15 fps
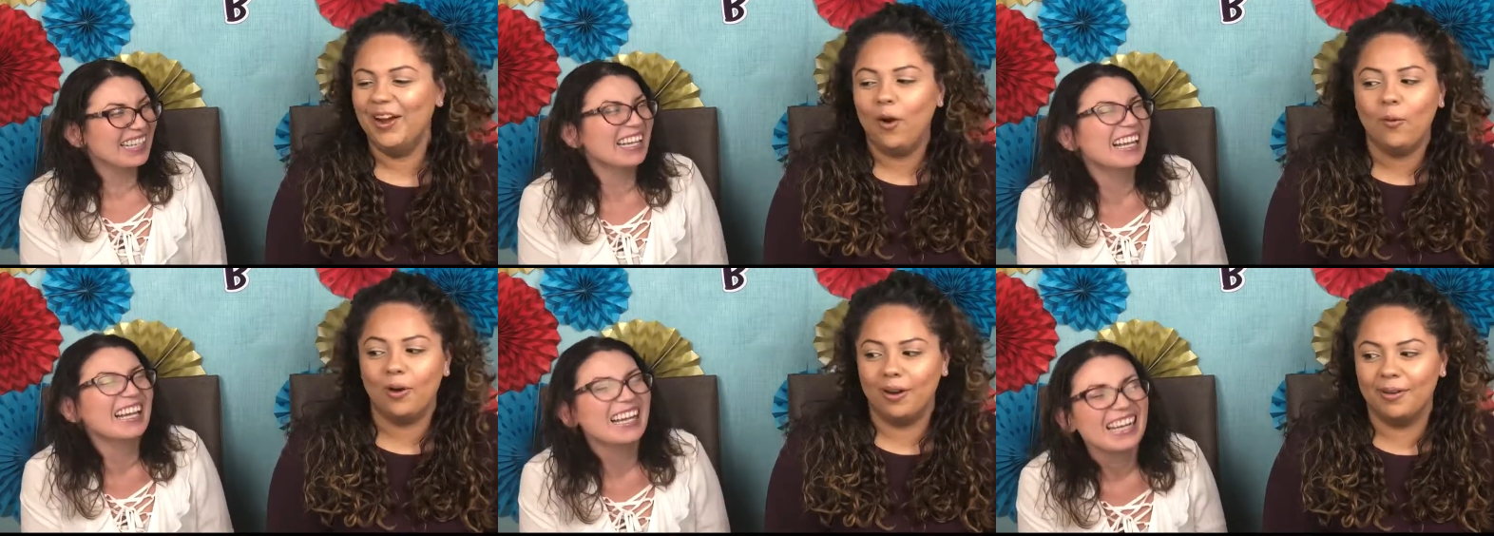
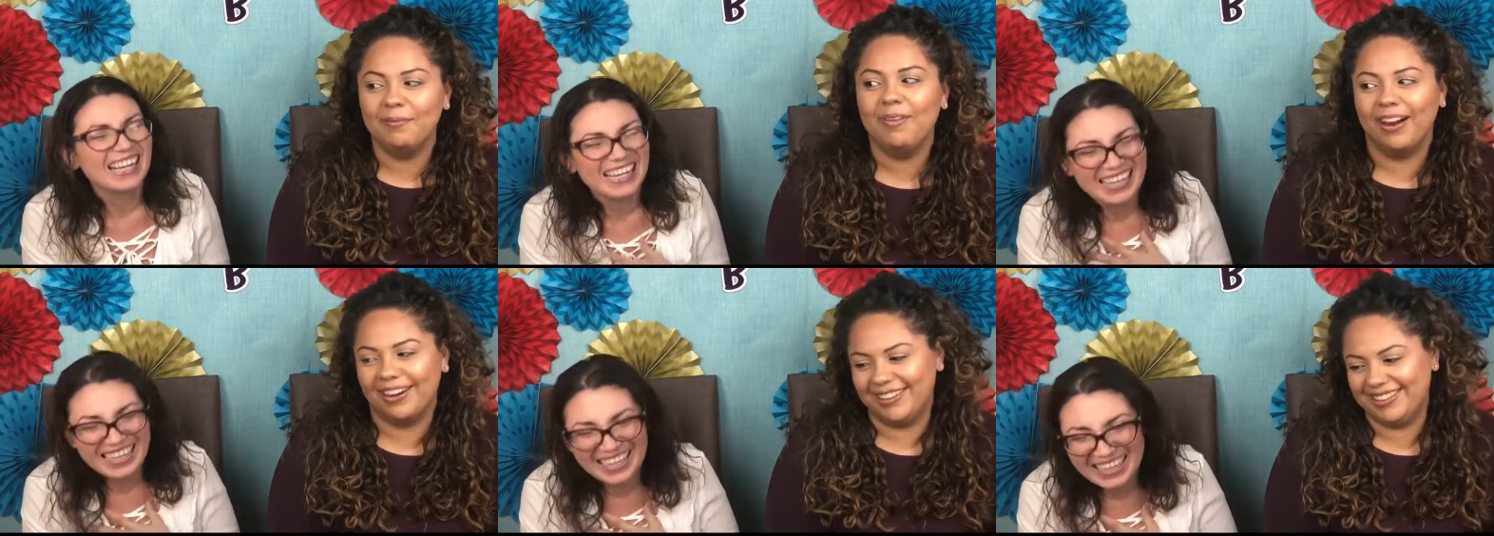Speaker 1: We're in
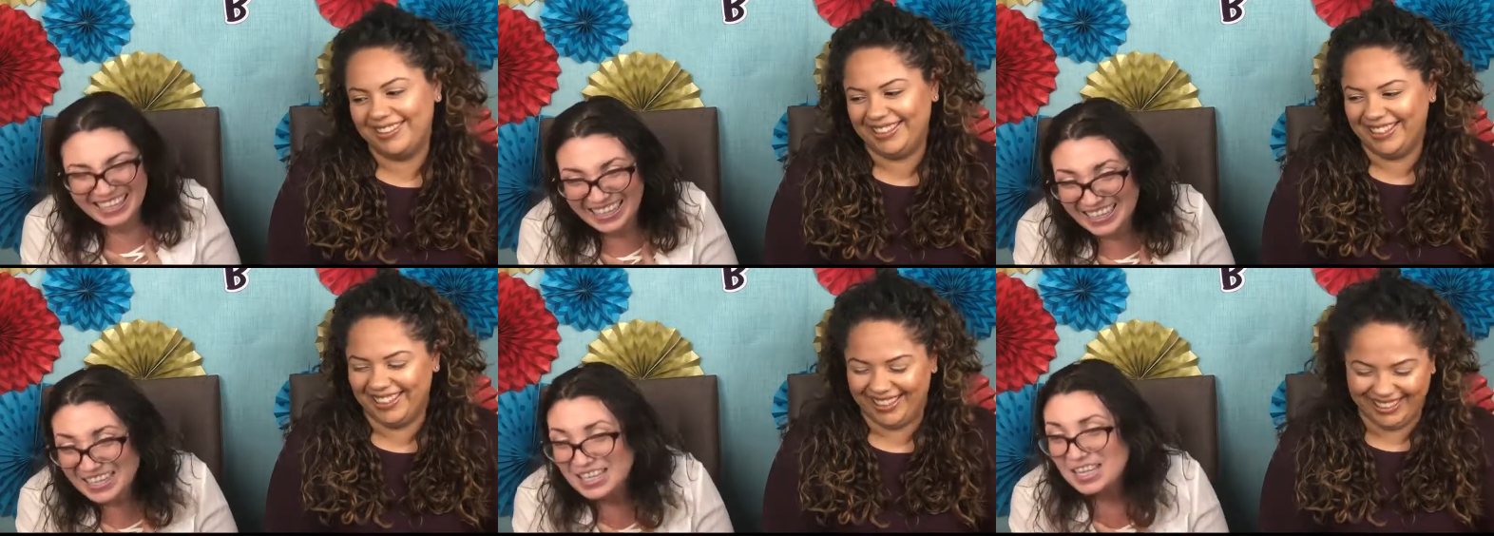March.
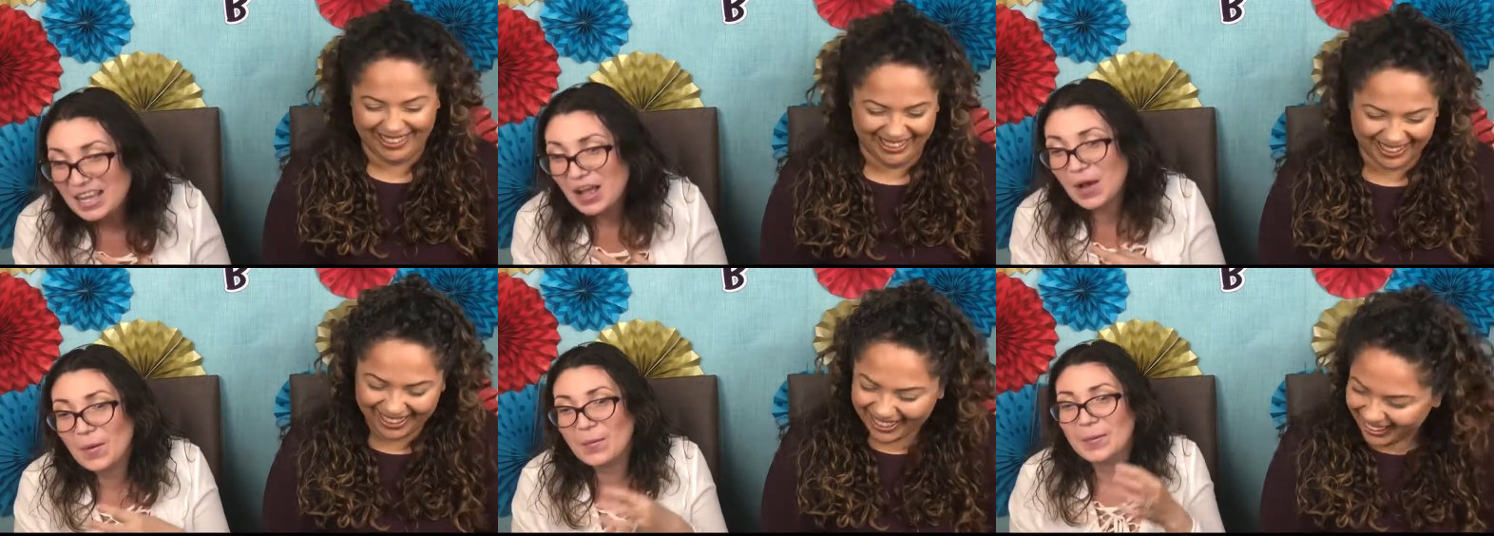oh my
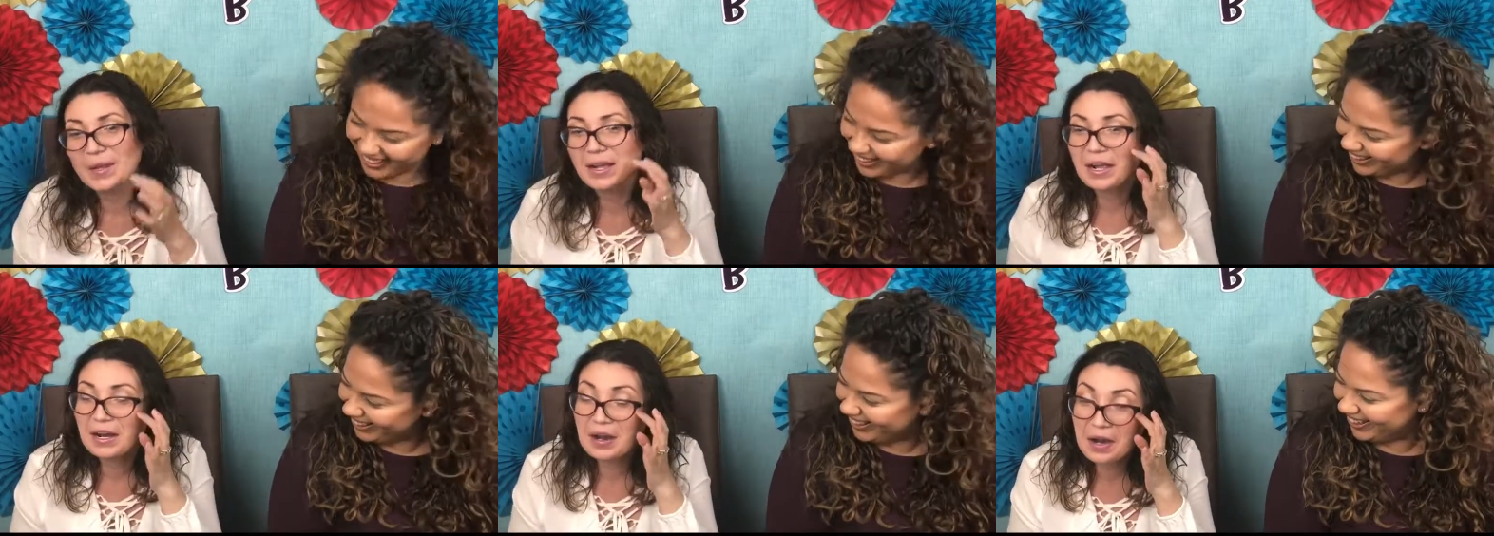
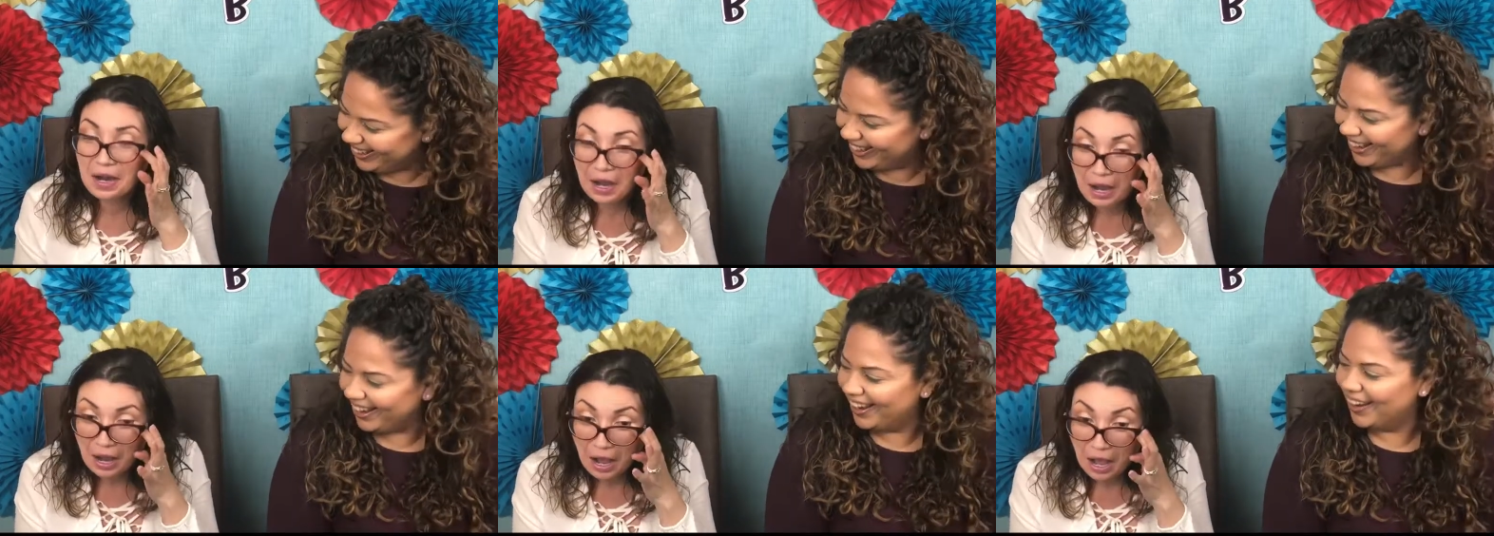god.
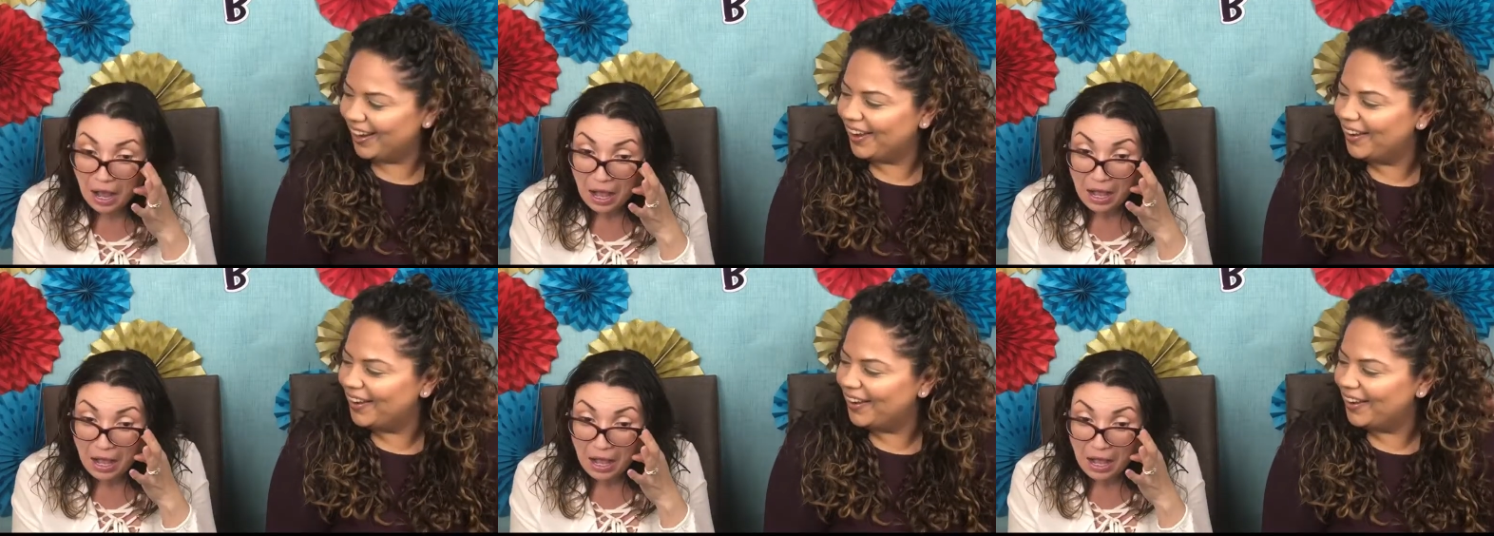Okay.